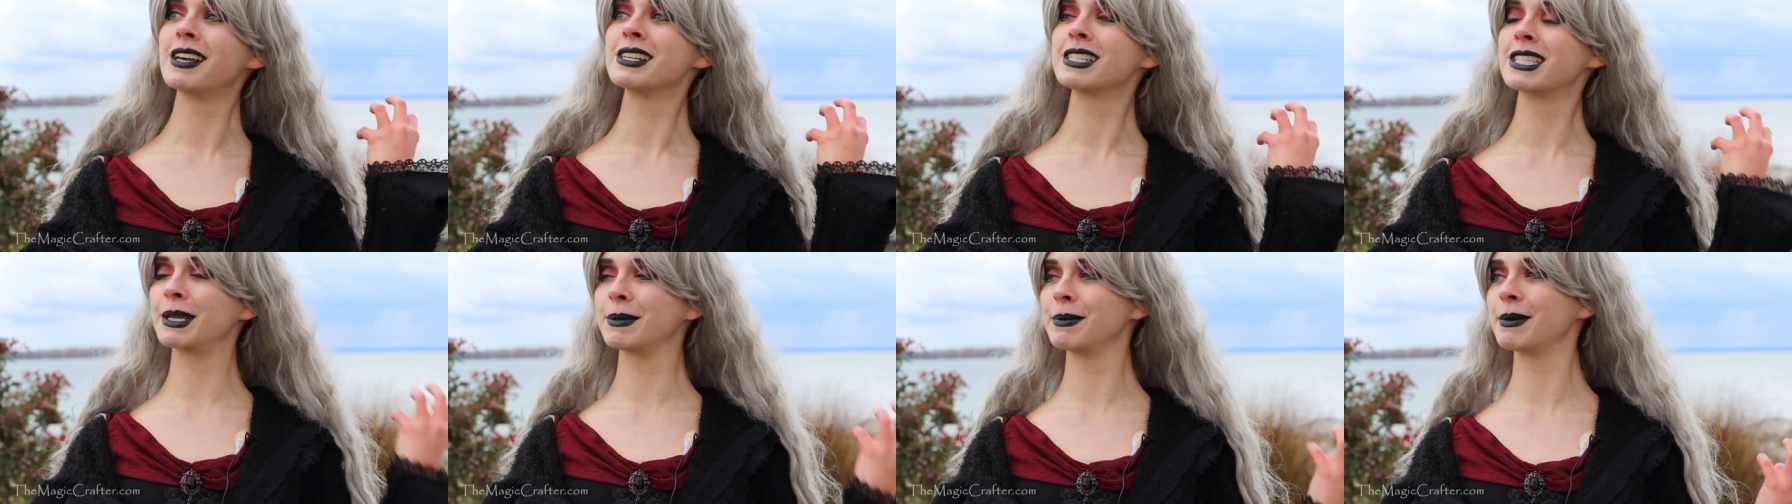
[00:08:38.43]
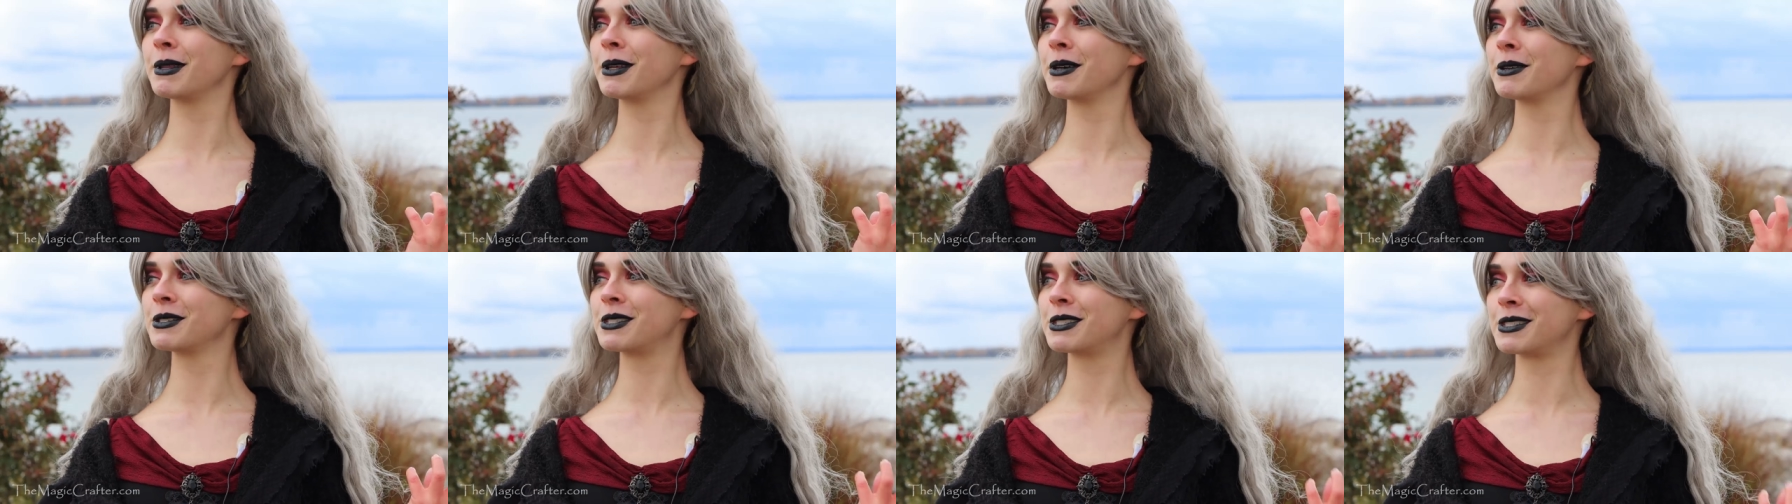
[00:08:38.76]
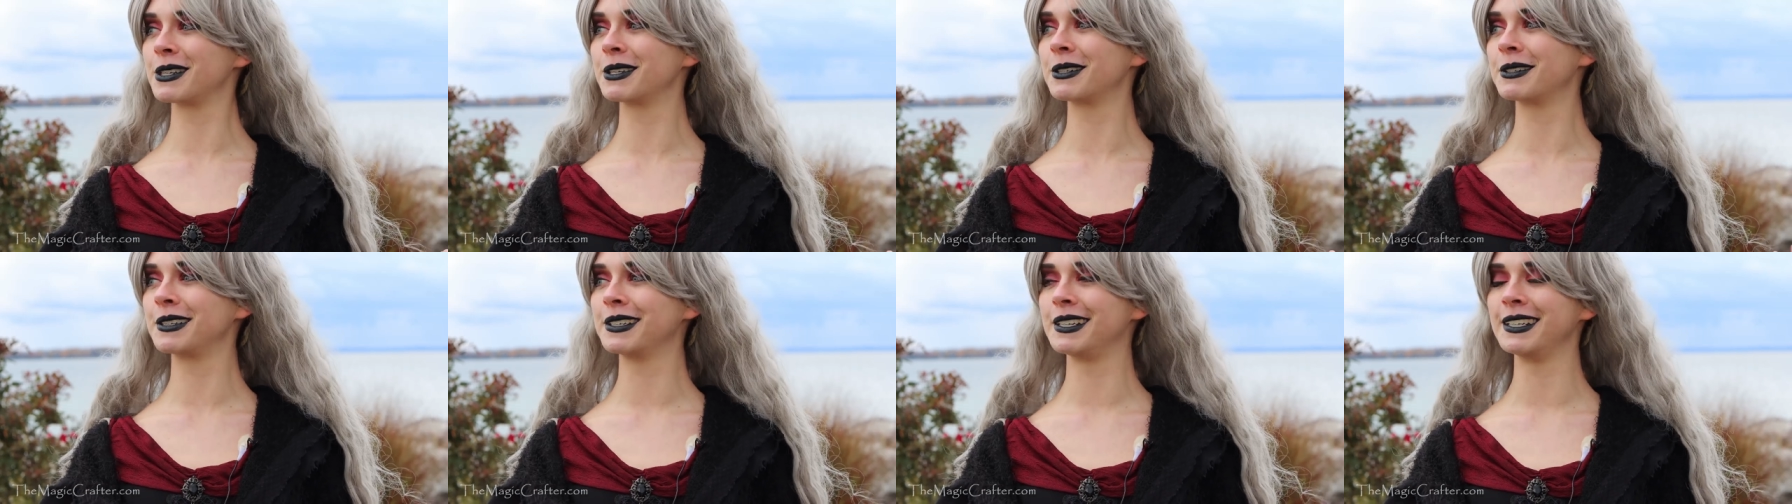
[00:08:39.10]
some of those
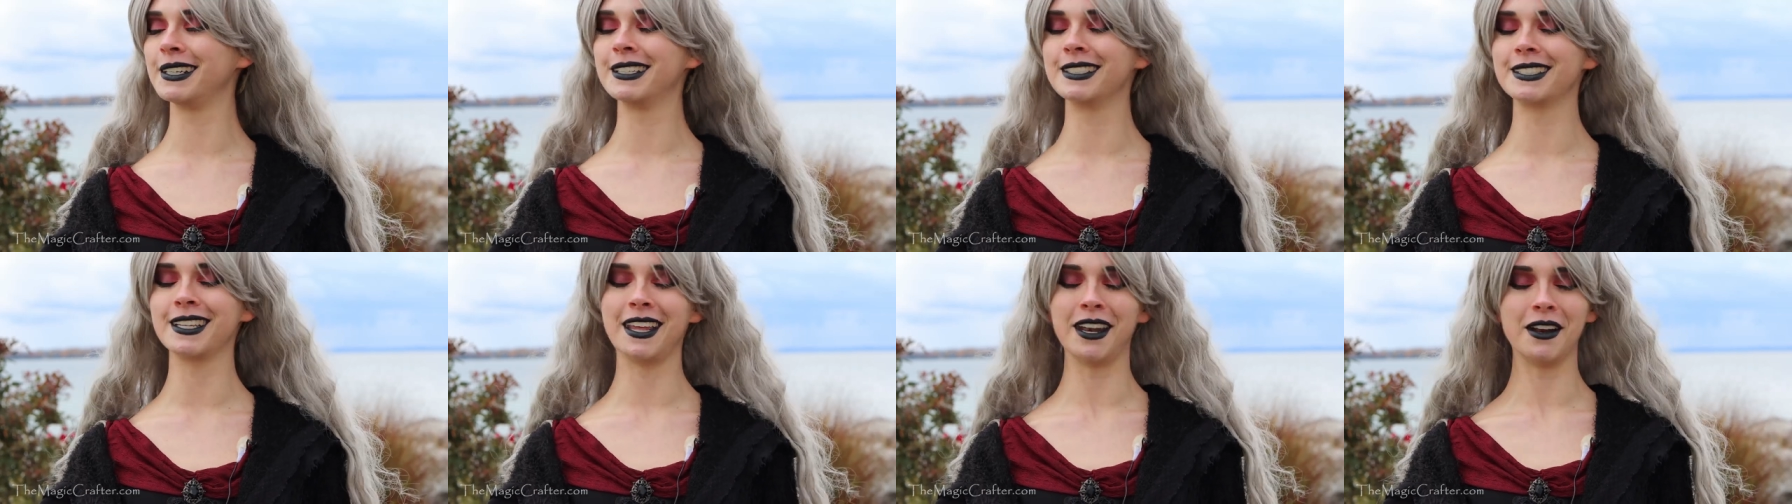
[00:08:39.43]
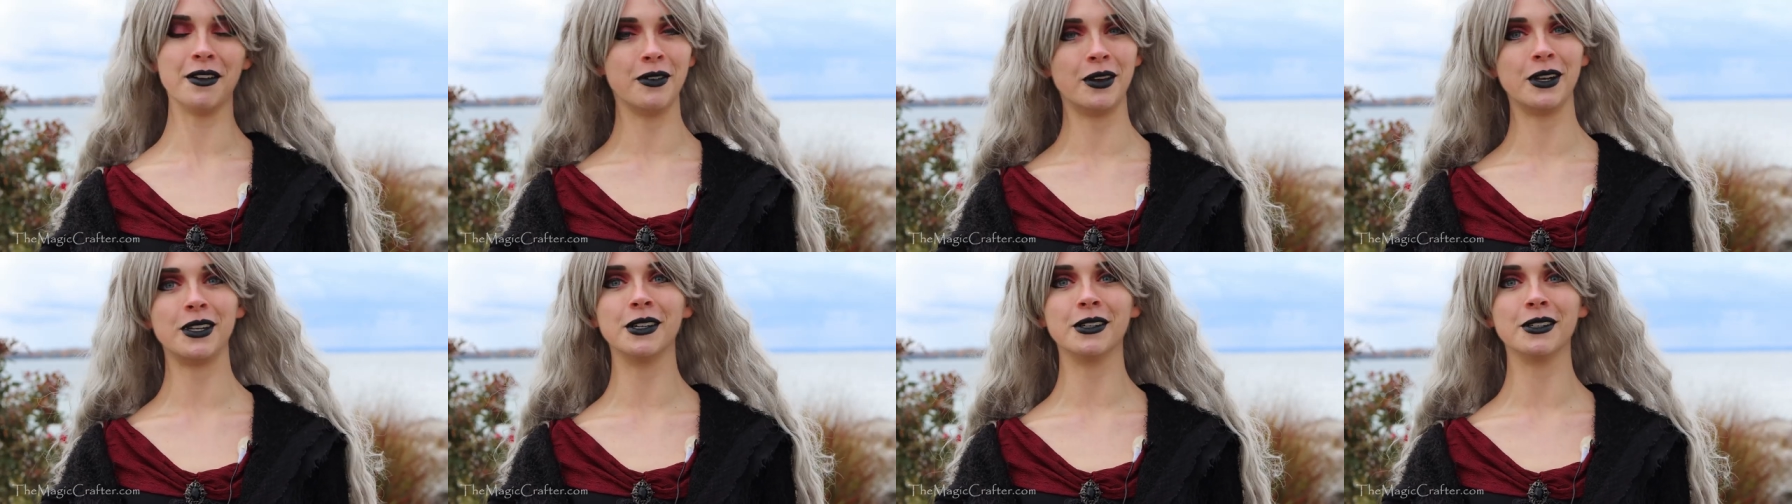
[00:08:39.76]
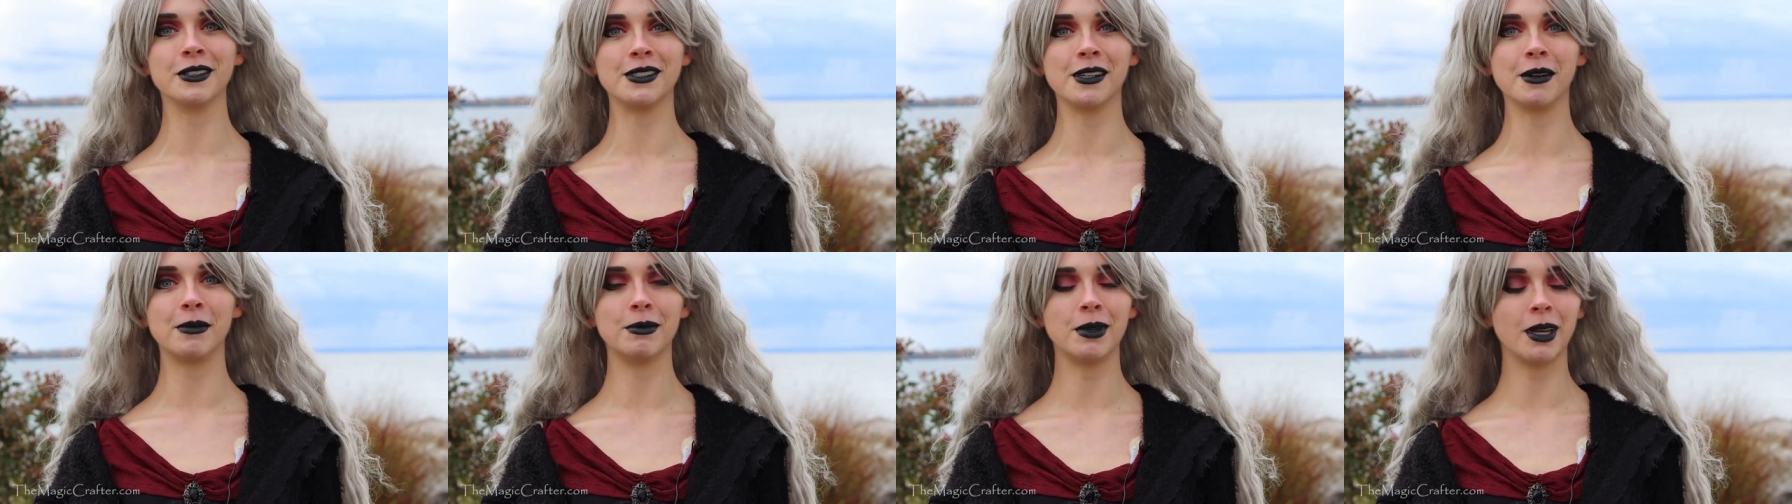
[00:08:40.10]
stories in a video
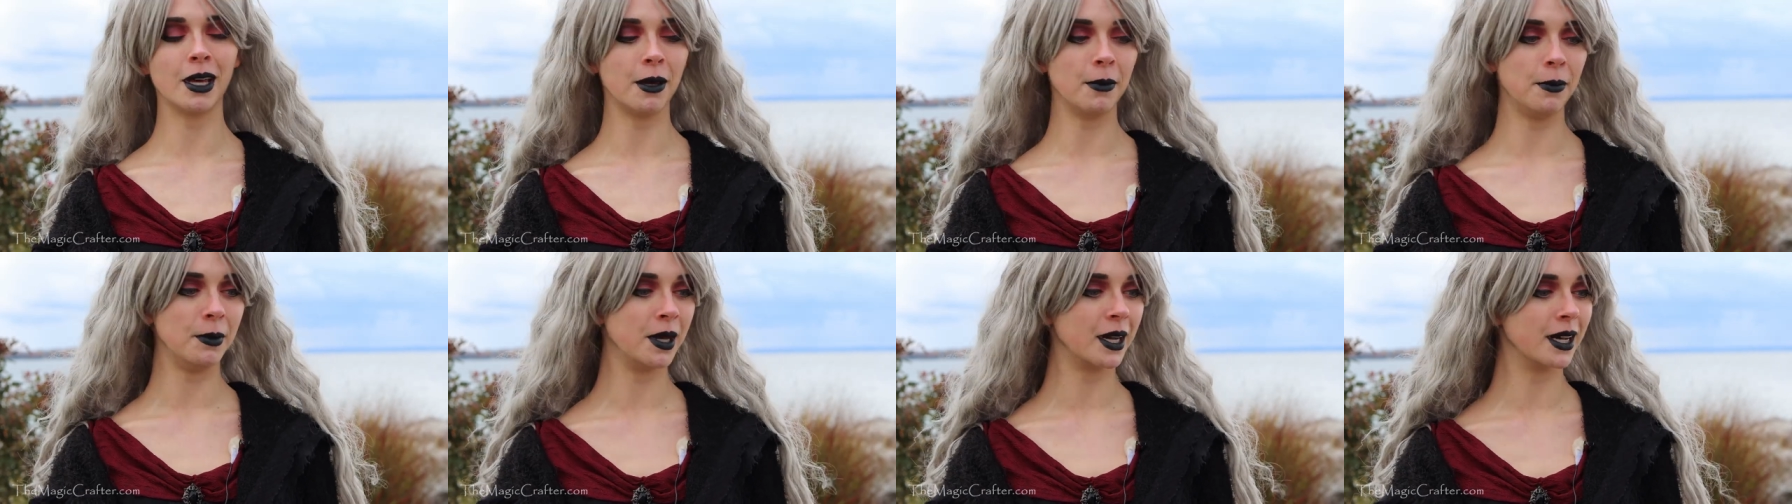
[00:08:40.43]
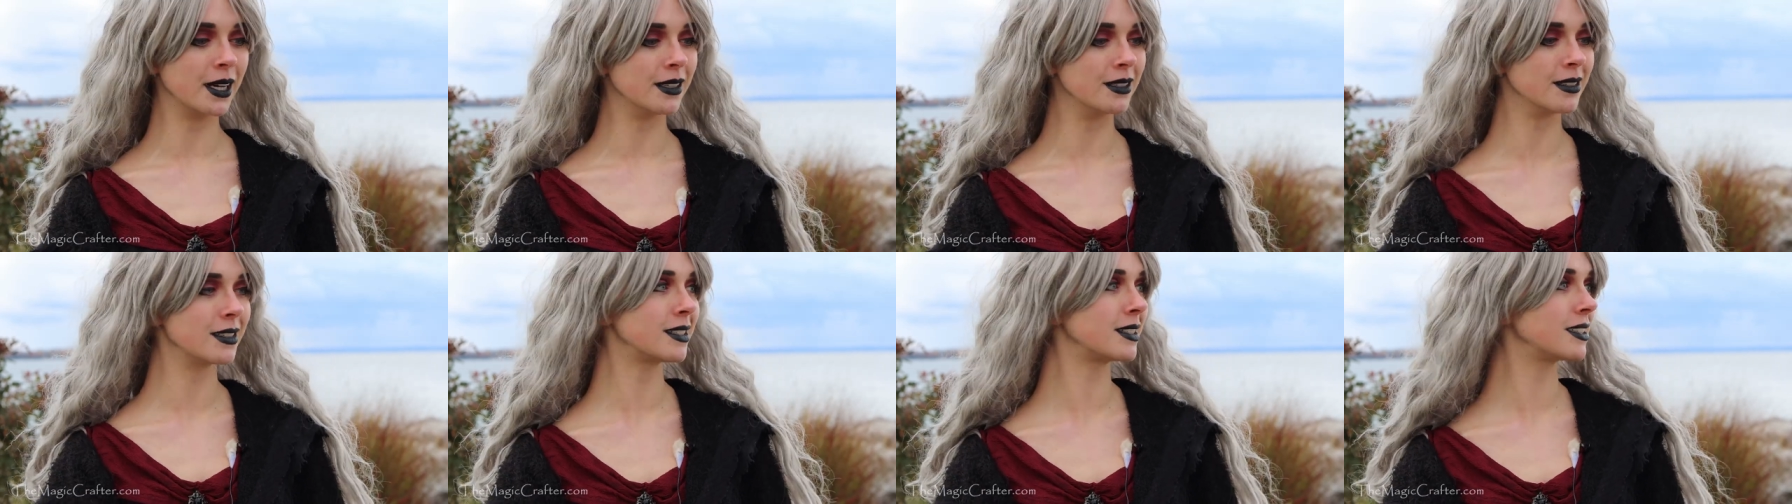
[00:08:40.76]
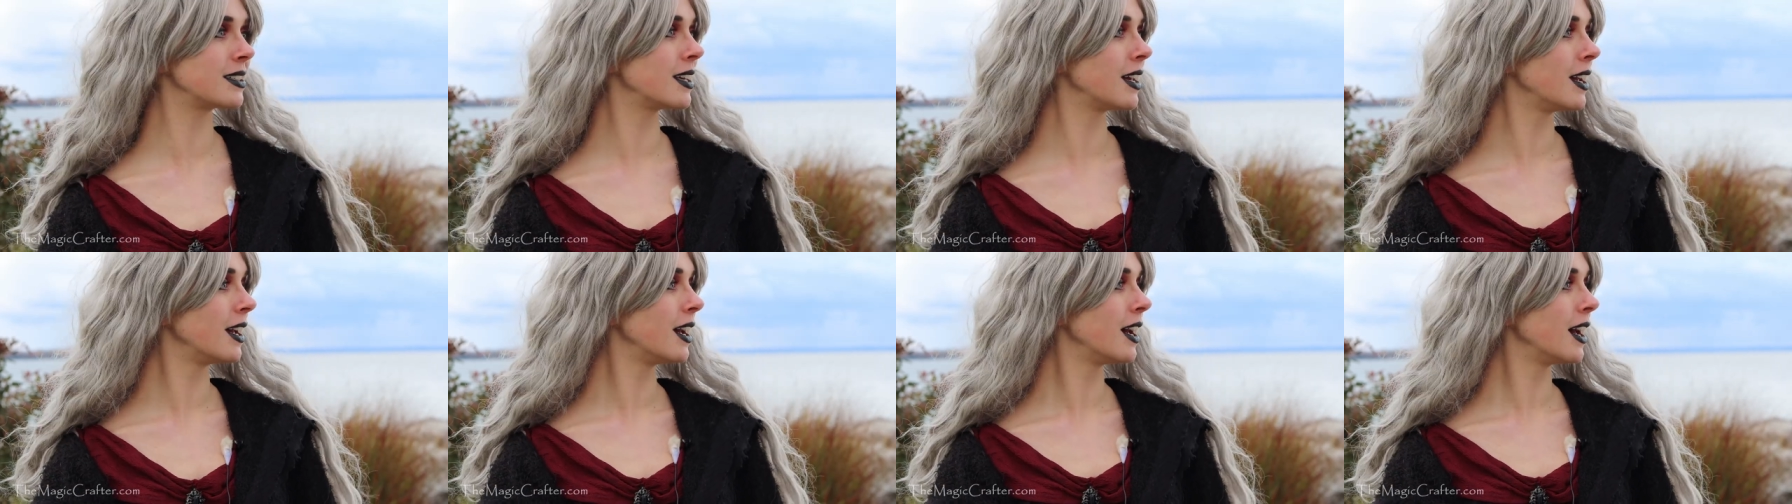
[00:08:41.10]
someday
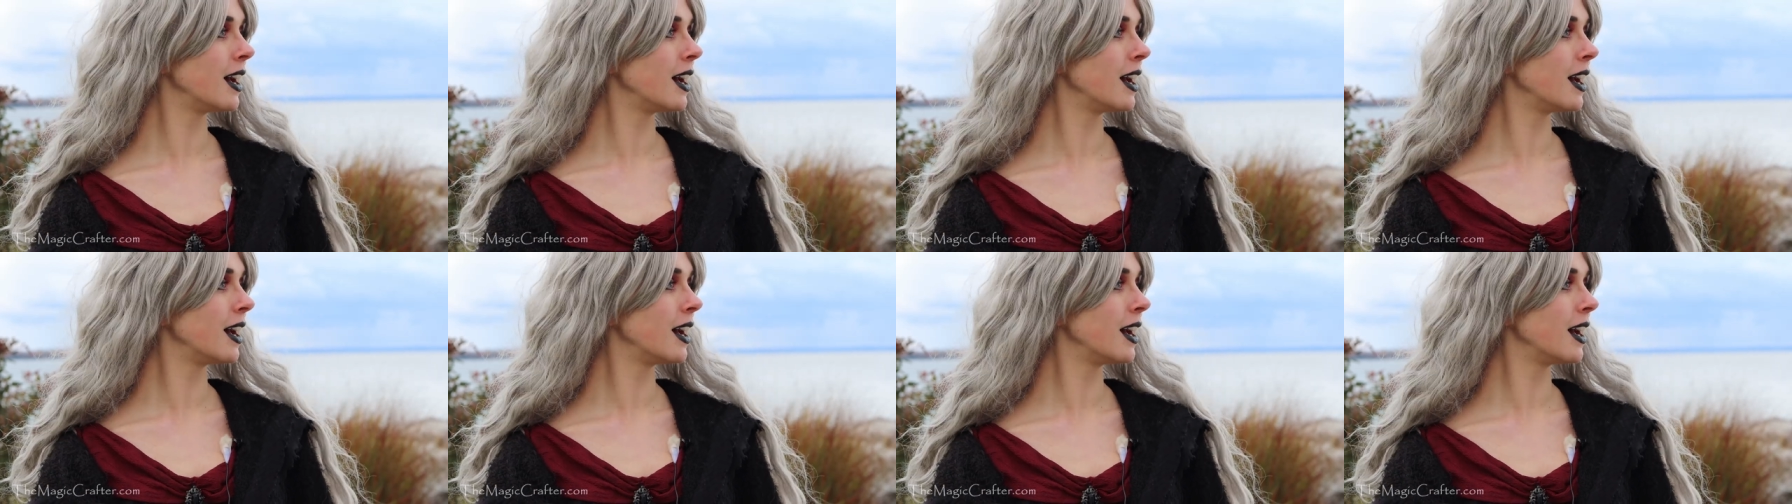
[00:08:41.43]
because